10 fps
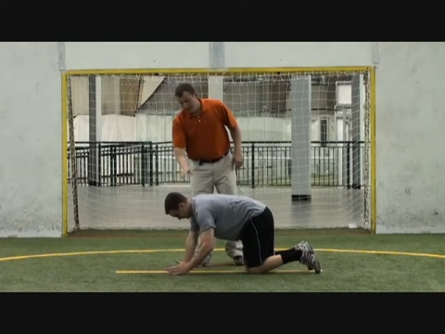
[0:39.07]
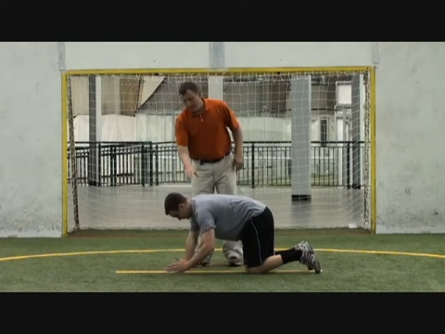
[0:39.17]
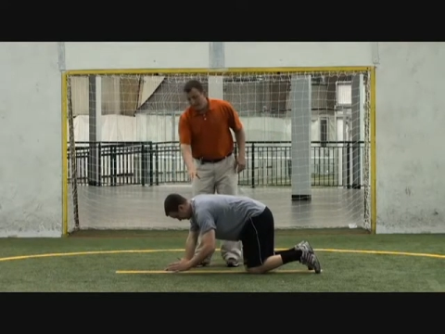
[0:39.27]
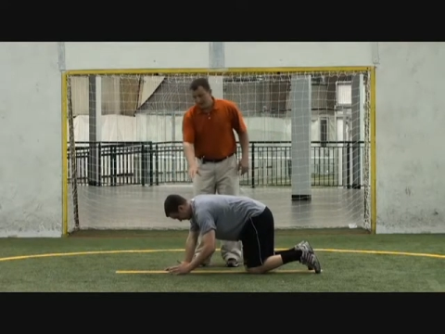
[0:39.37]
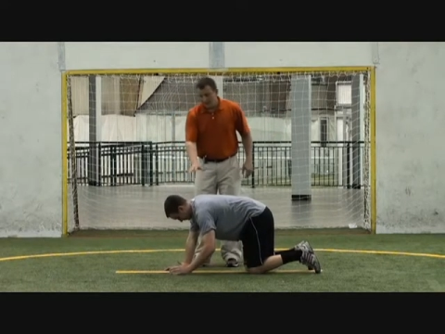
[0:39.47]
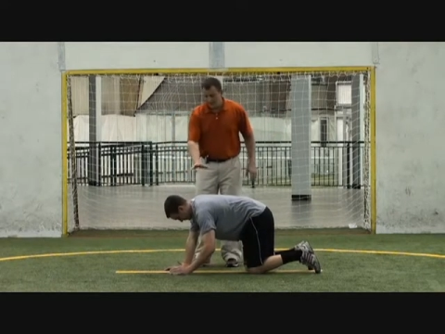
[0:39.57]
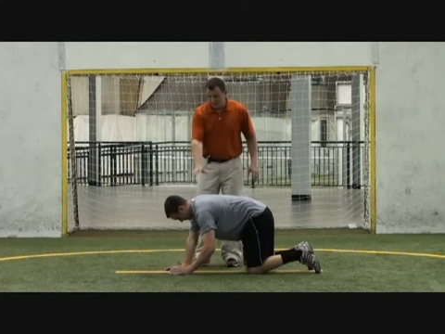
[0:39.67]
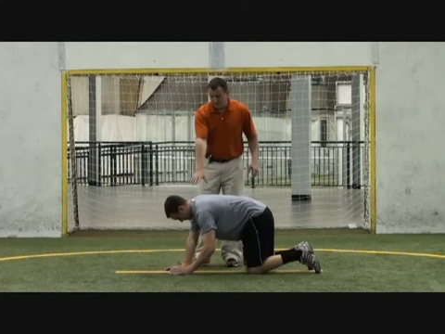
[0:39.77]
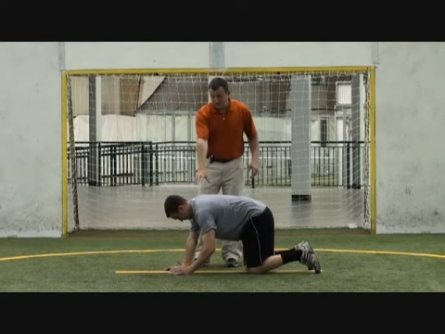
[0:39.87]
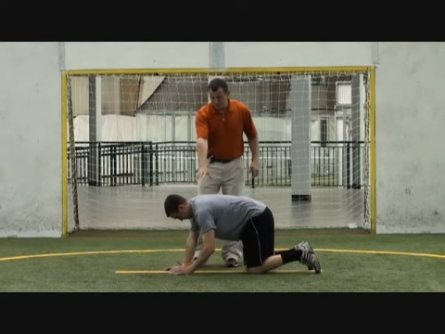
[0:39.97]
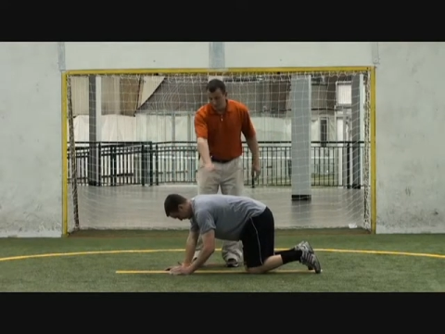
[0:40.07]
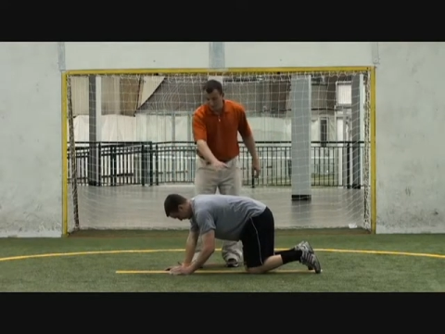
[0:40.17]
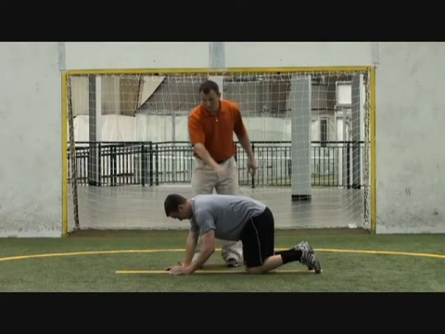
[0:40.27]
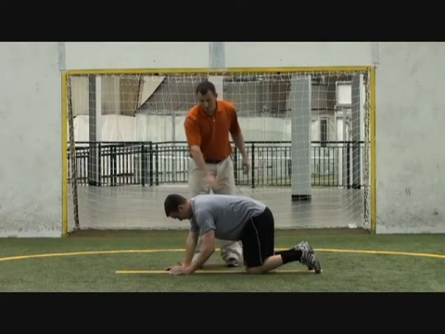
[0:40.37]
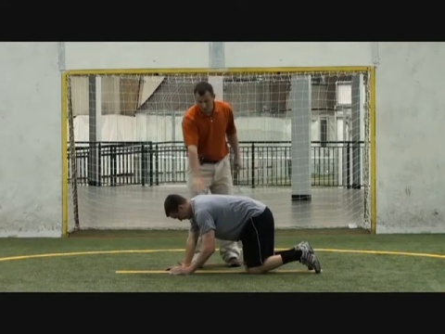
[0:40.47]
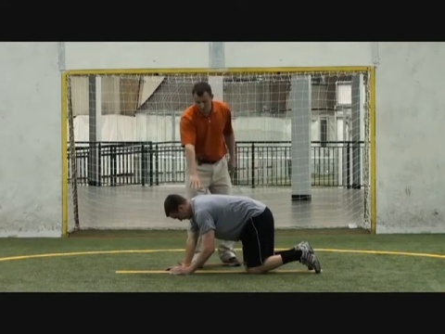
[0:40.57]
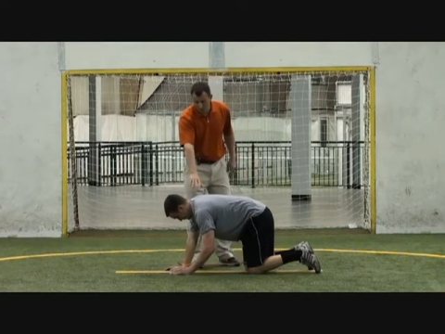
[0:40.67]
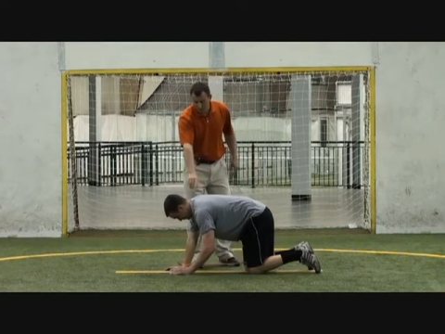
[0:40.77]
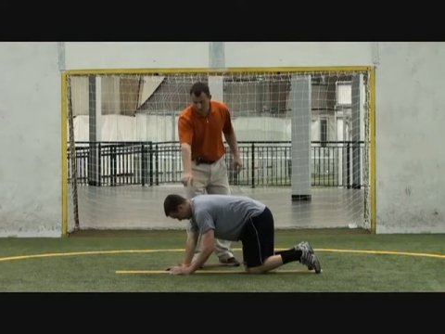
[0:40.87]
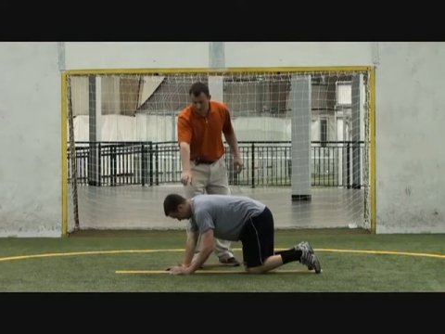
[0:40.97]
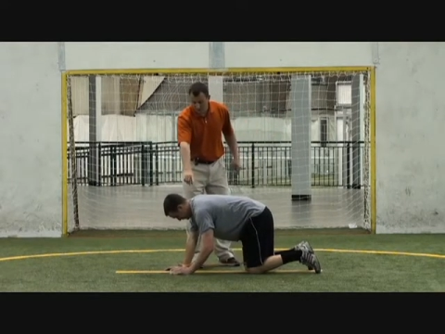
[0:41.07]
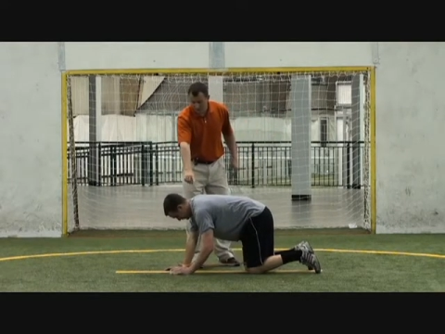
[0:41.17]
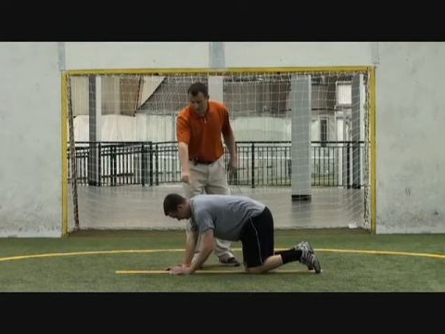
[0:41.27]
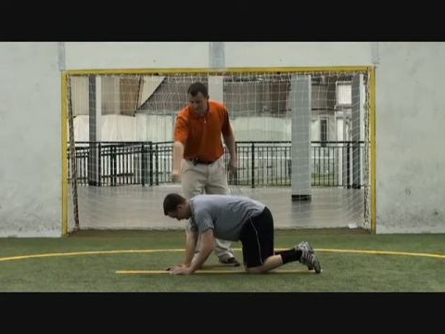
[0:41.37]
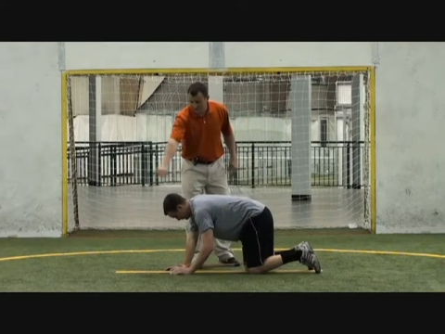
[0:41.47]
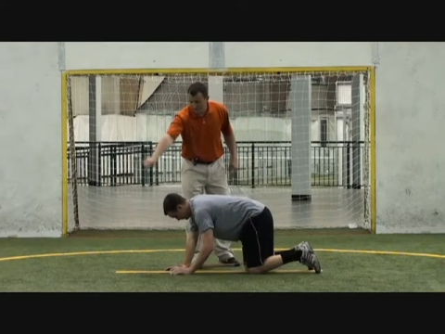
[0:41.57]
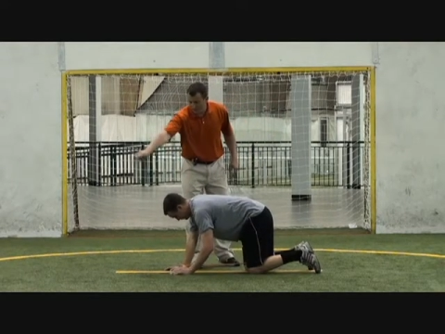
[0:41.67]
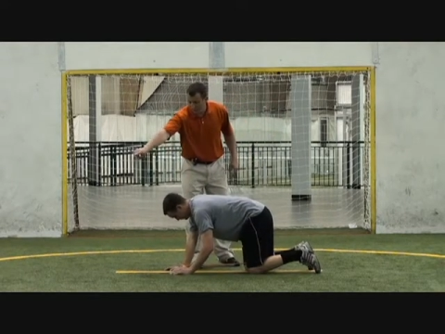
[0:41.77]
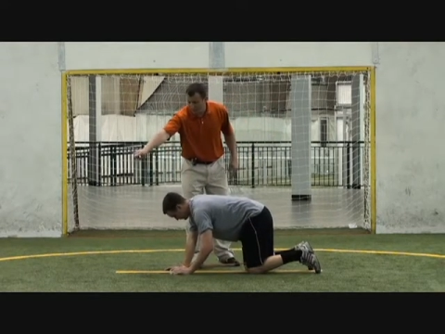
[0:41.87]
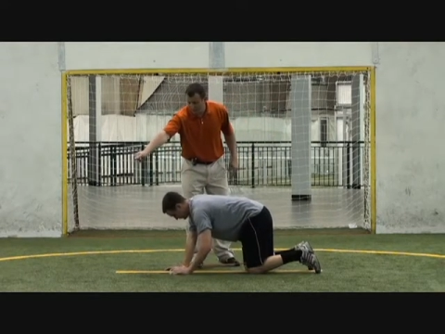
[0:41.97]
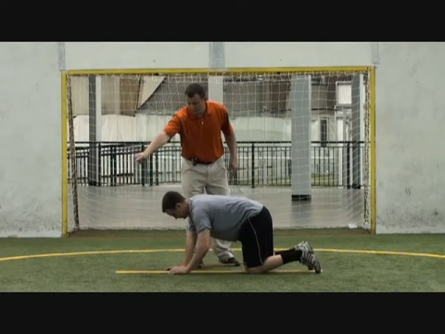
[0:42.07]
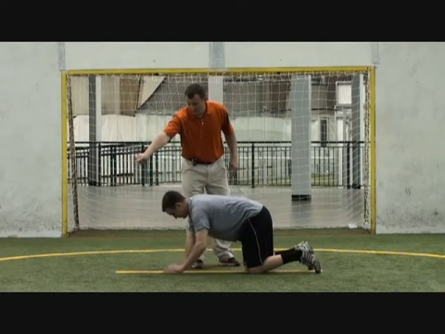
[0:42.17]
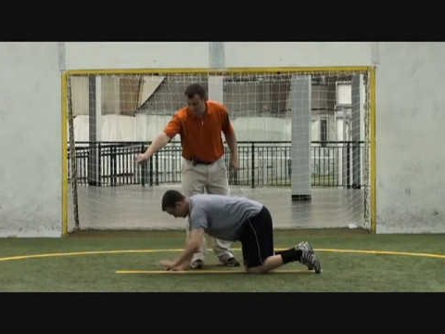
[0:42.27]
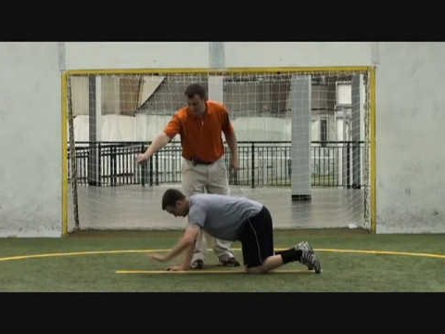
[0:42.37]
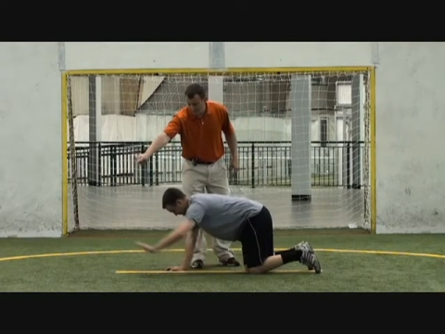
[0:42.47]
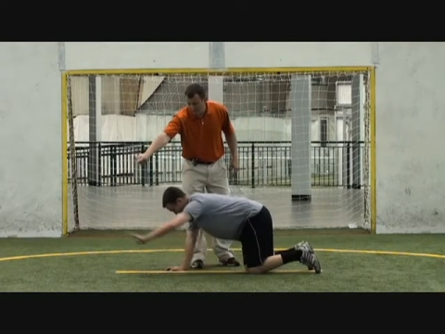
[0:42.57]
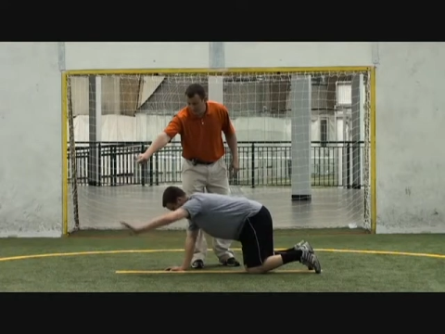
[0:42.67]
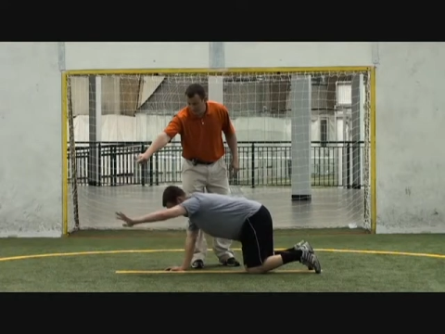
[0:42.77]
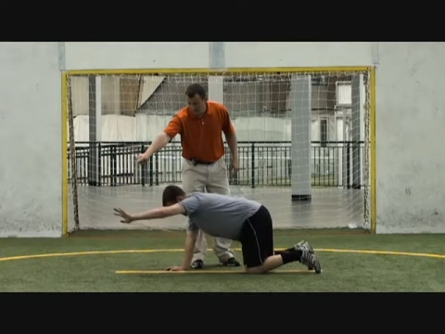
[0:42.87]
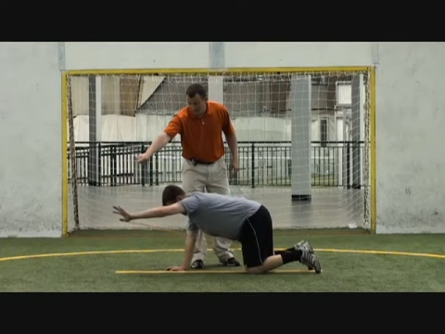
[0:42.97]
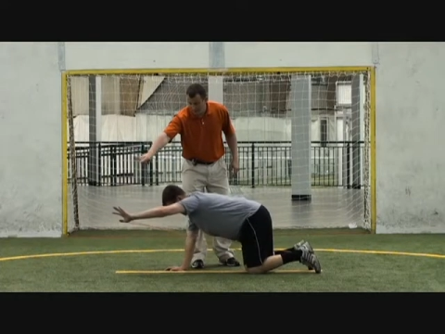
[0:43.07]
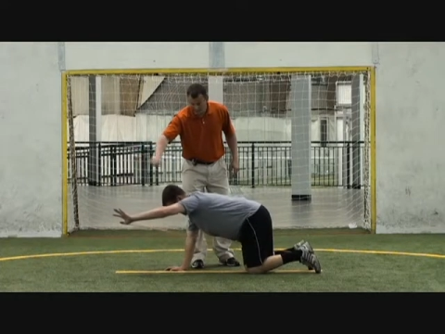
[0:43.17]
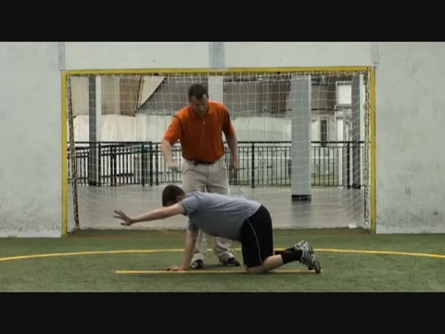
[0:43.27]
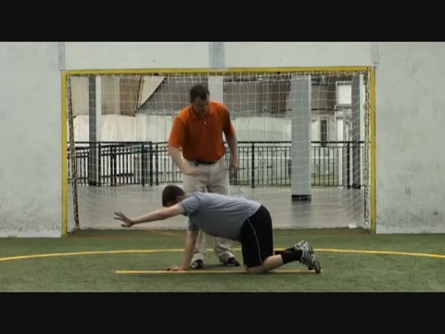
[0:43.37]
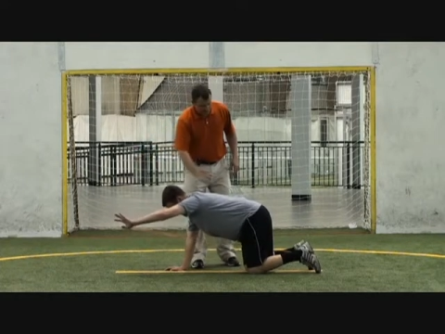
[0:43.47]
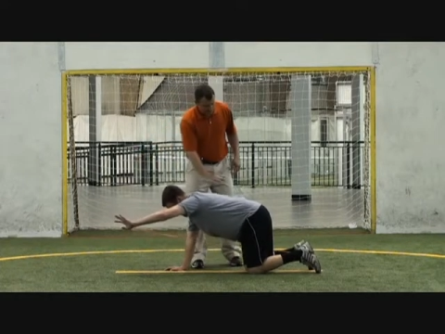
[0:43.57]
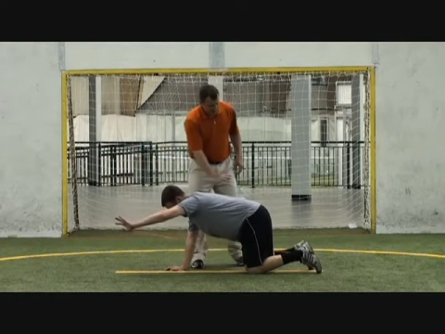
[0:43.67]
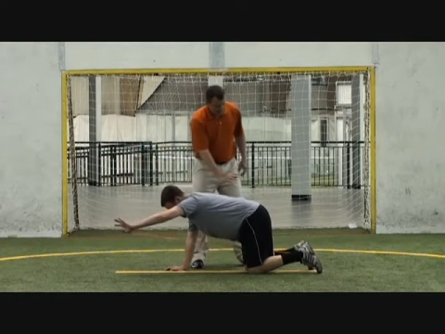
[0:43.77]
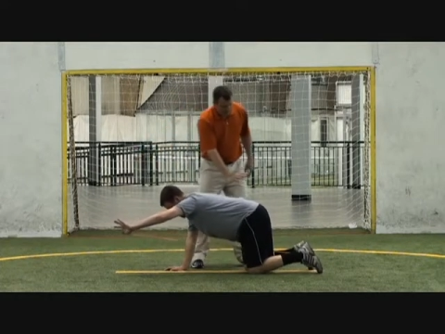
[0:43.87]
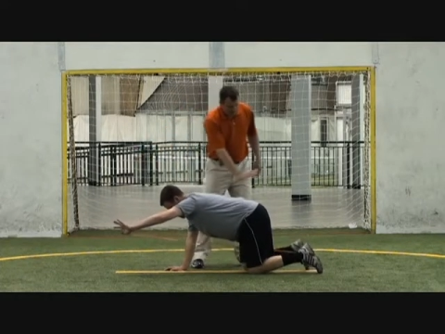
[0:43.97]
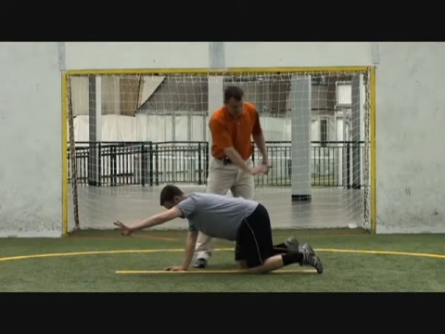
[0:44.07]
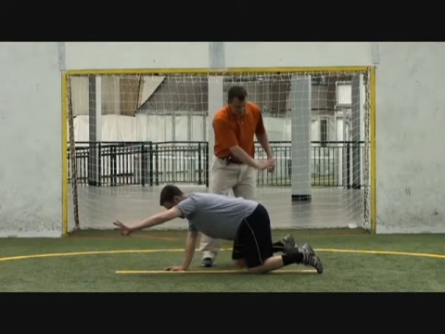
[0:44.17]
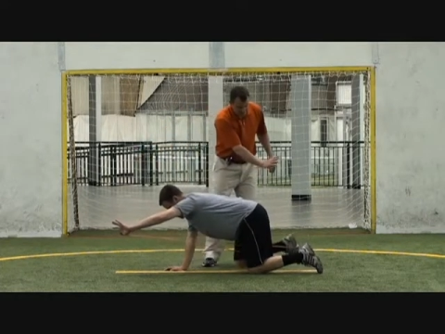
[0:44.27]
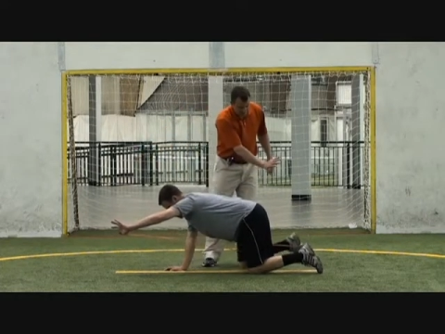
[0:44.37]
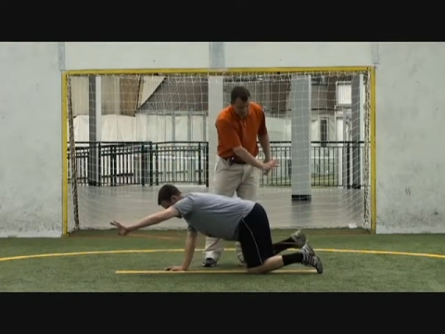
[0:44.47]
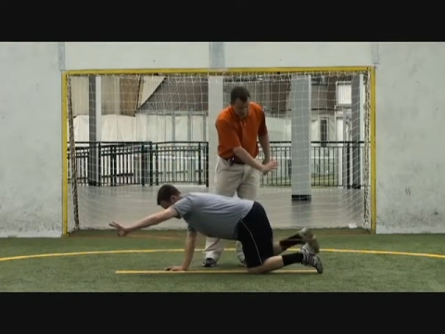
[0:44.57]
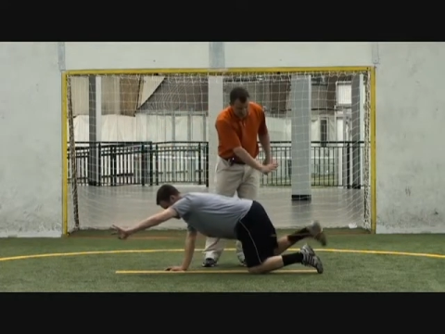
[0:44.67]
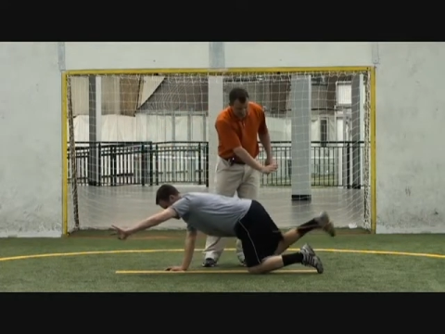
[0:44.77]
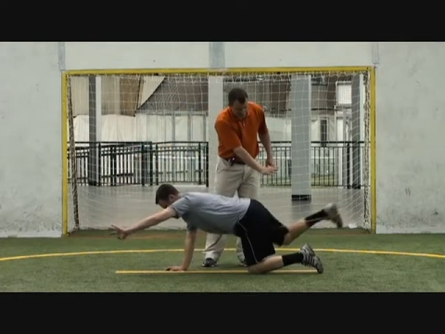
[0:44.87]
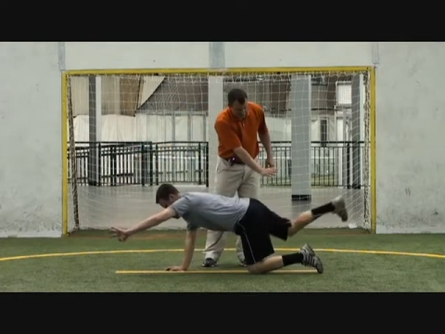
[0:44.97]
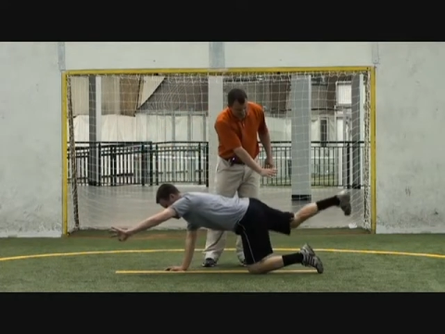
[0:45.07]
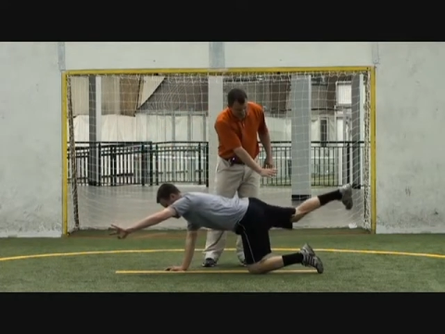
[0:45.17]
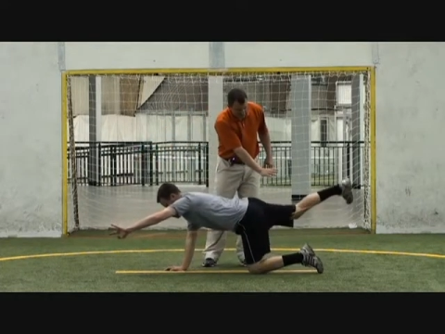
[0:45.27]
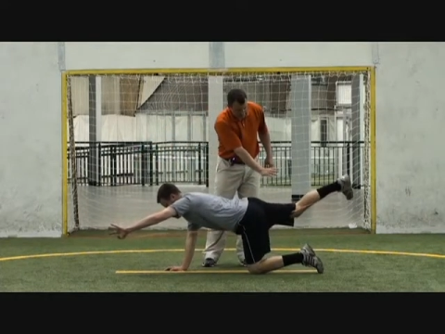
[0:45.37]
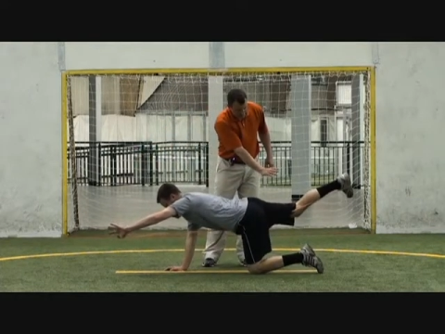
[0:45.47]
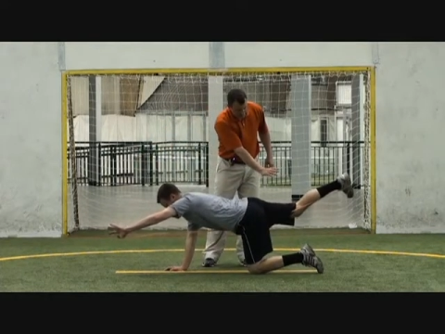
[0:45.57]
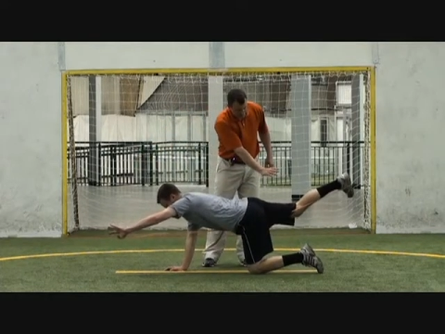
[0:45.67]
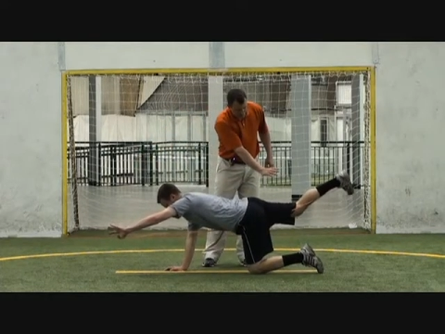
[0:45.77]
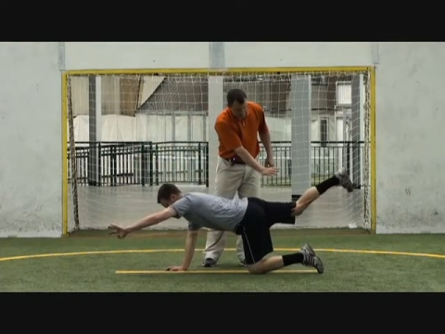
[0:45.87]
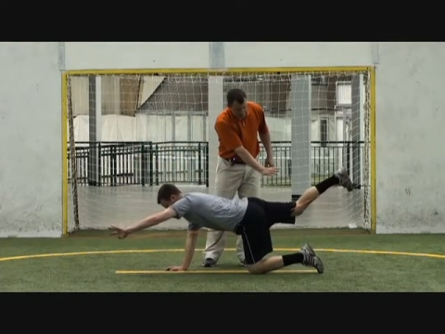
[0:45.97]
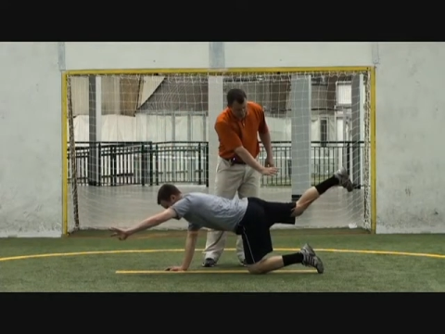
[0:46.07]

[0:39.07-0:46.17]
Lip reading: (no speaker visible)